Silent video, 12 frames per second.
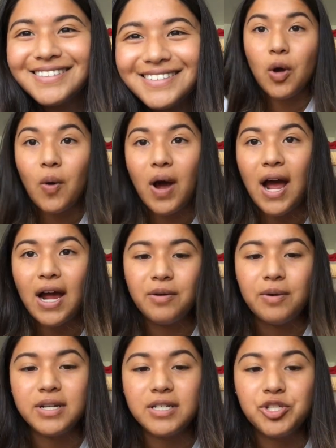so I
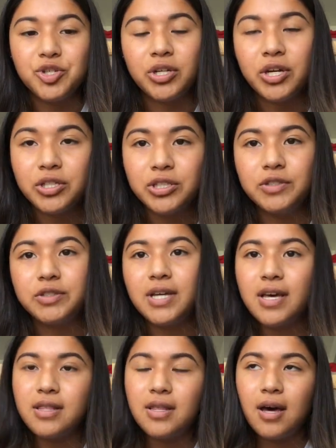wanted to conclude
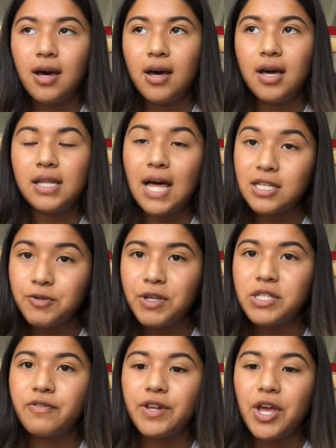the last
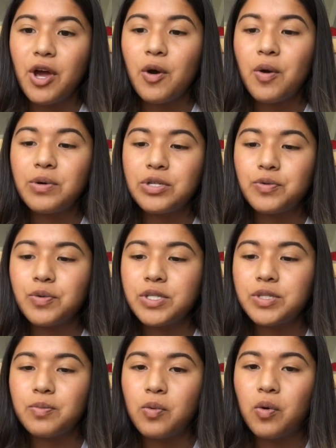week's video, which
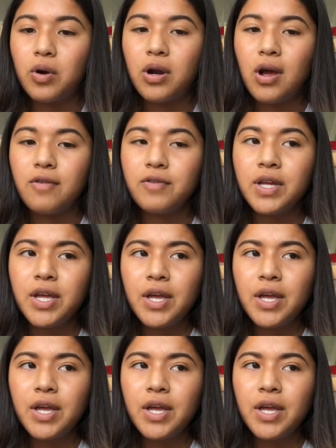was more of